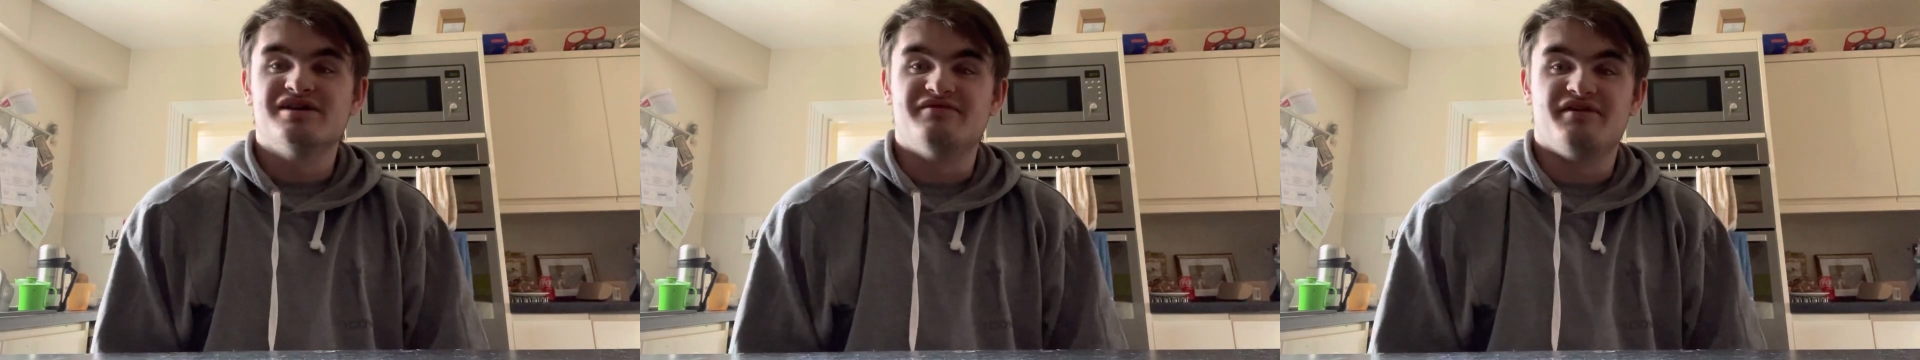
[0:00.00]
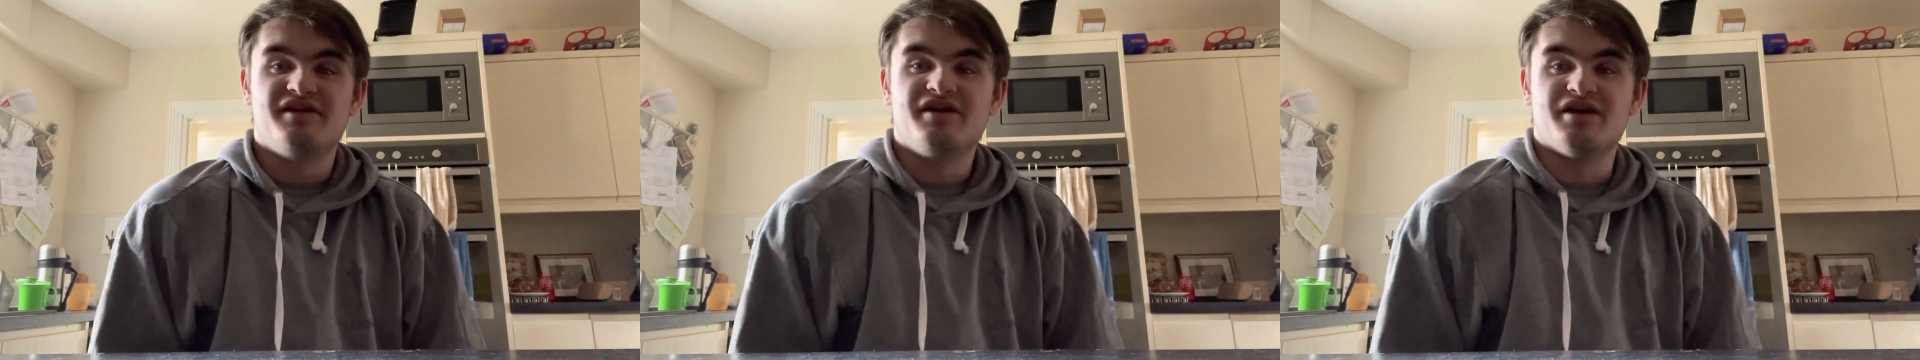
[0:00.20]

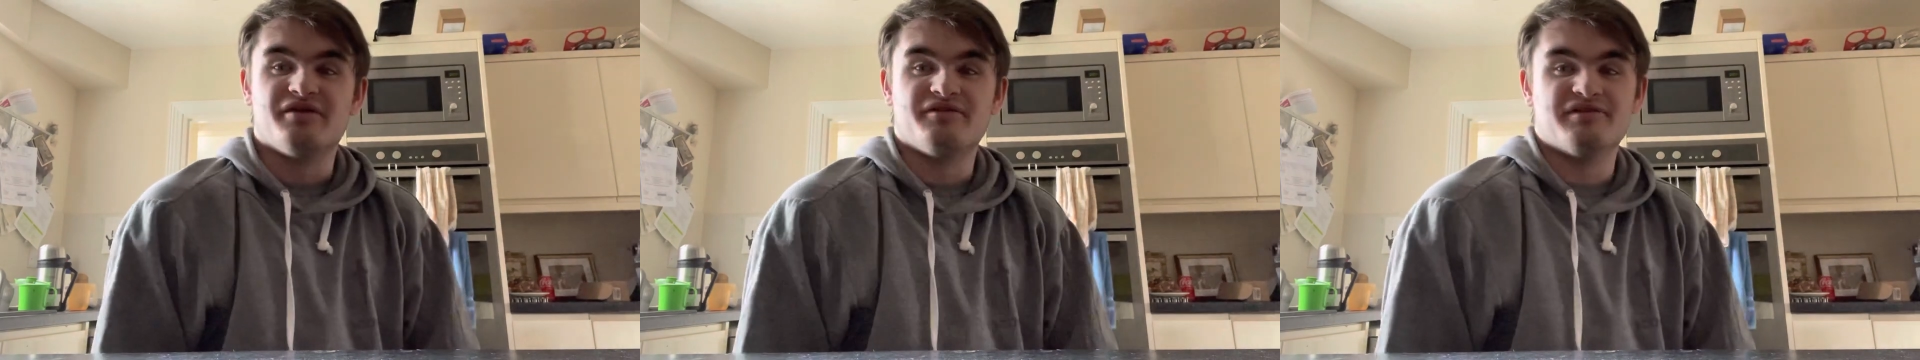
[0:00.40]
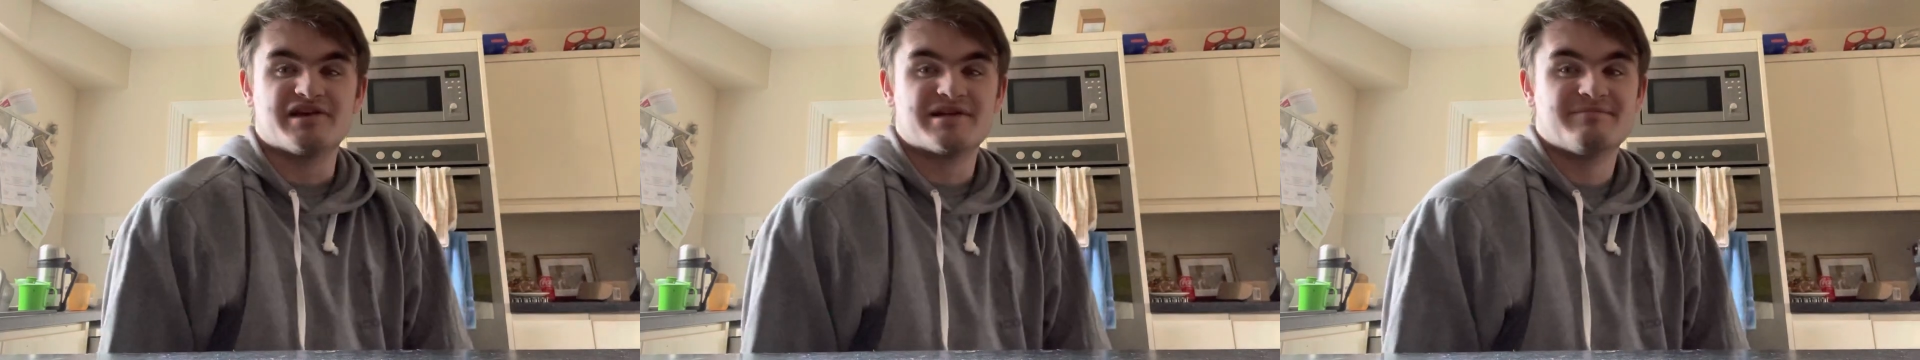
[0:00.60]
video
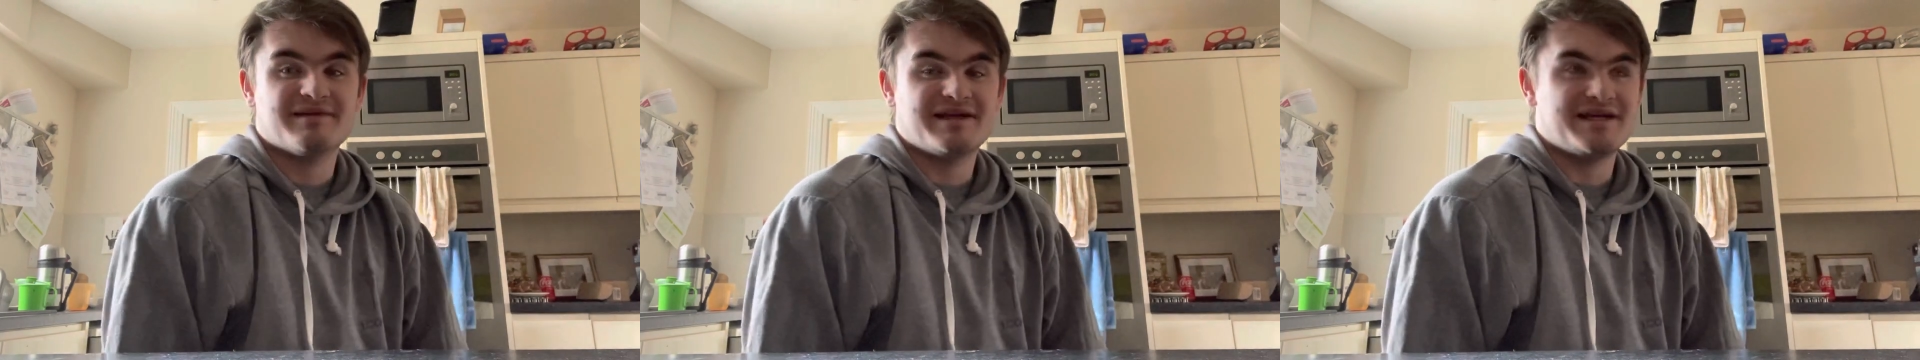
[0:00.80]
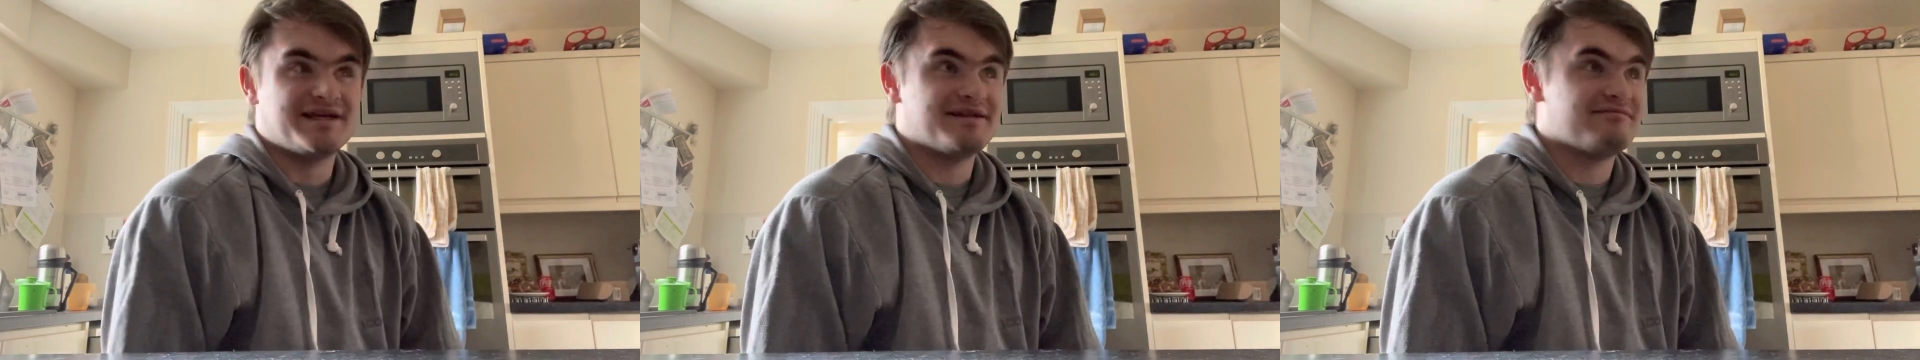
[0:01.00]
to
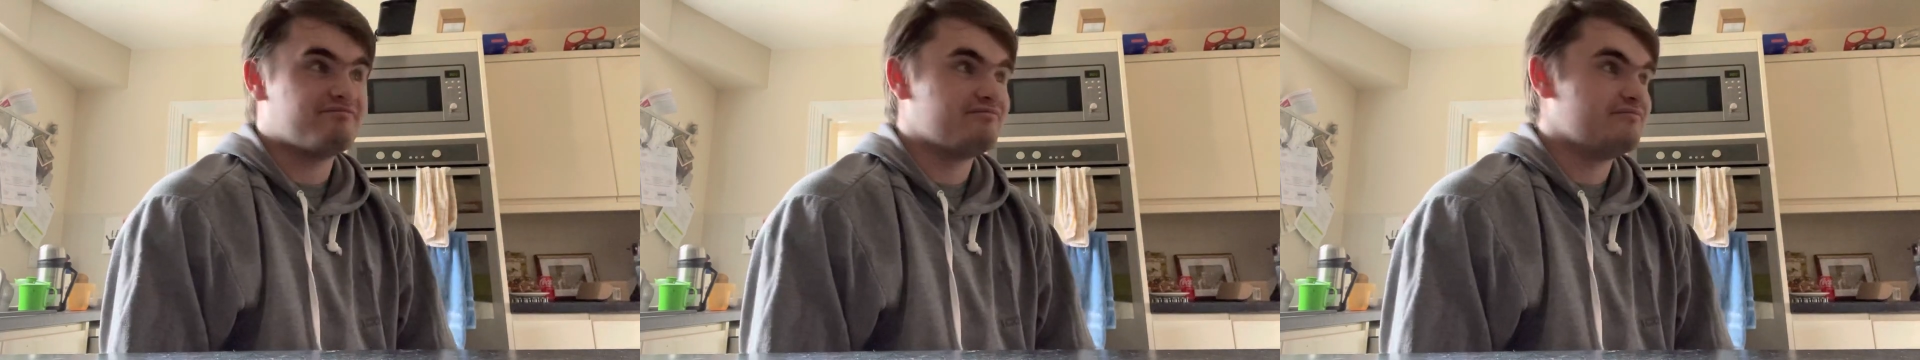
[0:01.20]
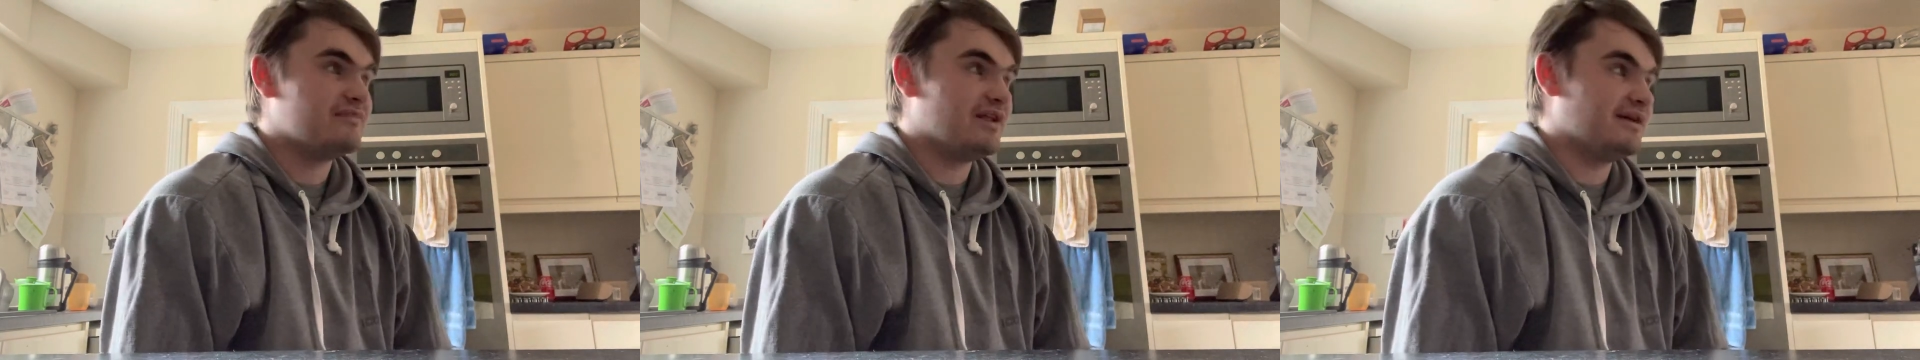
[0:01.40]
explain
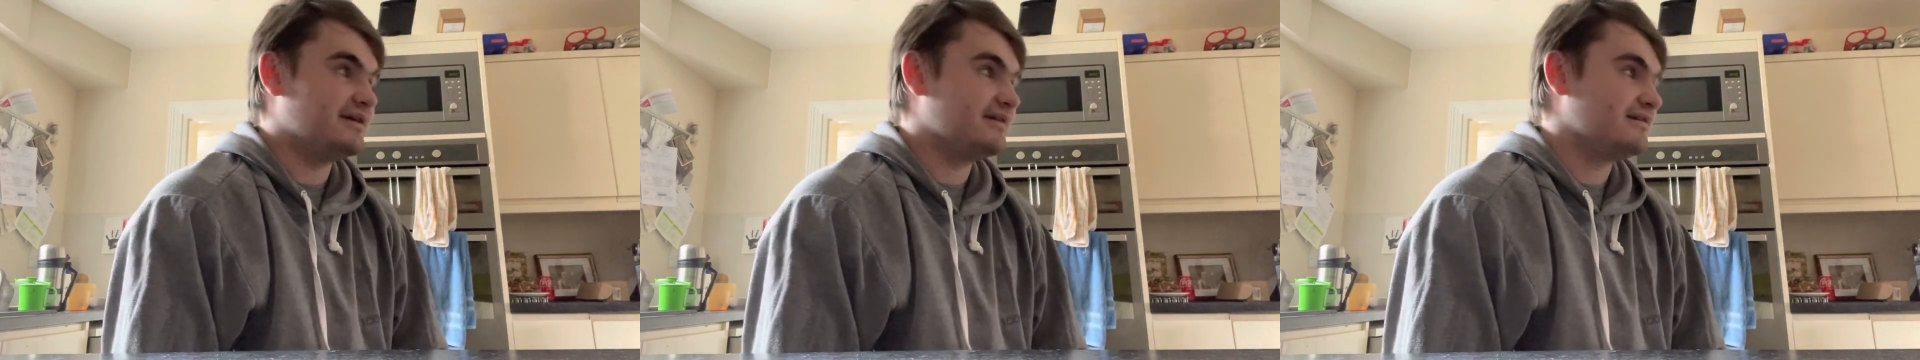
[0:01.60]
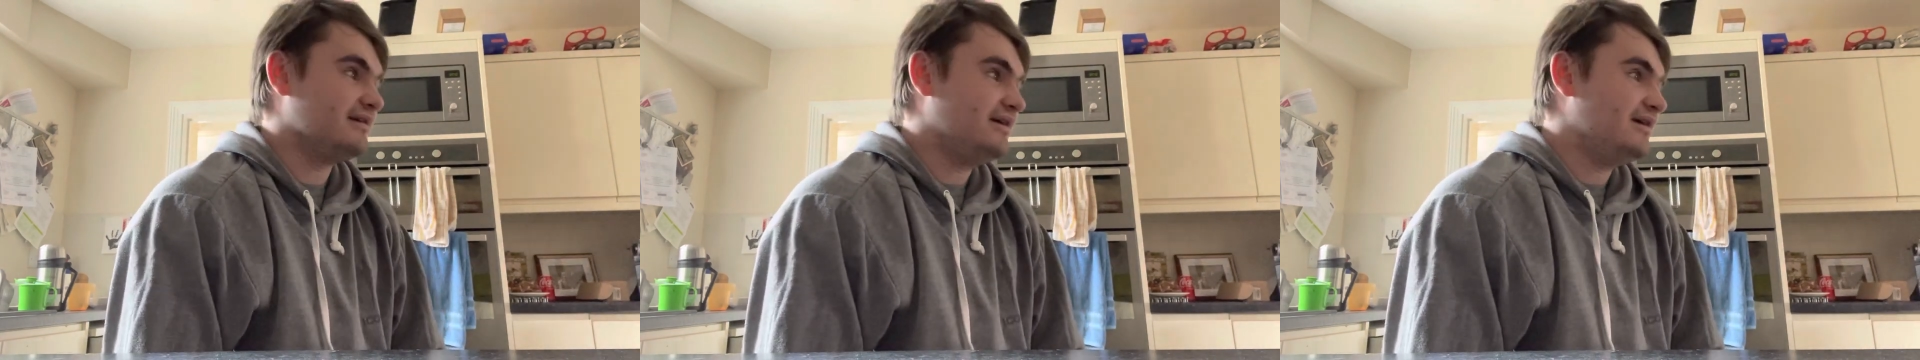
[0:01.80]

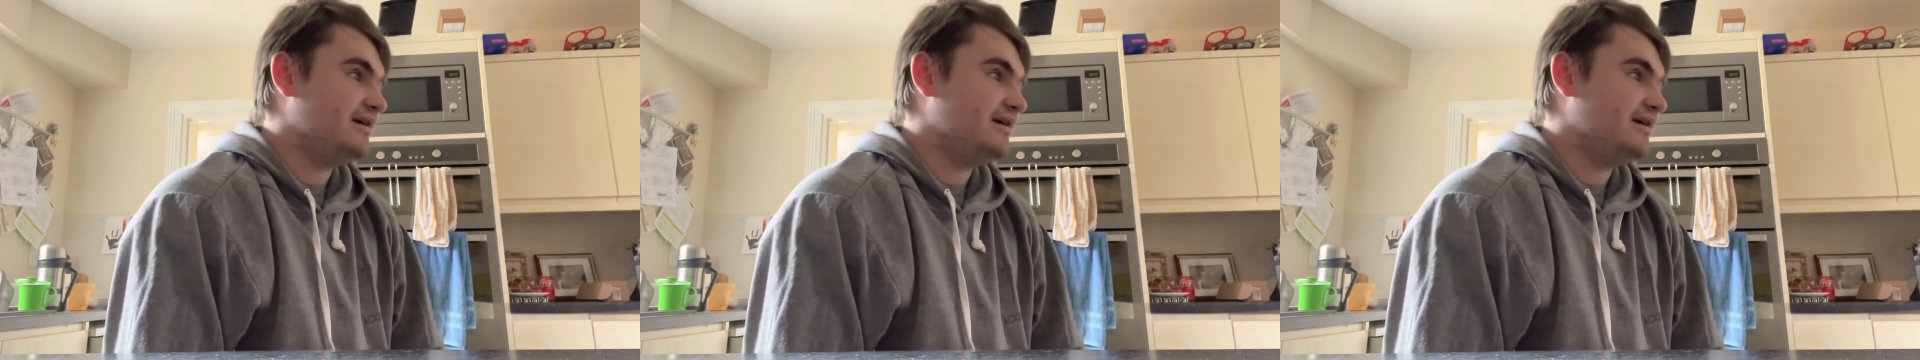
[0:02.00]
like